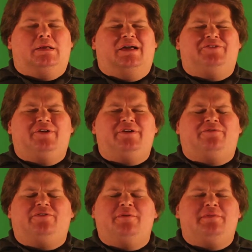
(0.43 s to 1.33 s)
I tried to
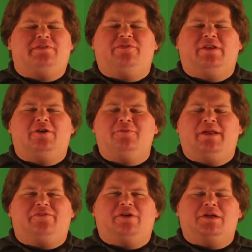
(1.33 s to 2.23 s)
film this video,
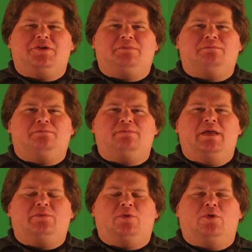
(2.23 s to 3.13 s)
but I forgot to
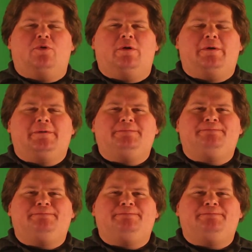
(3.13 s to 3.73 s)
hit record.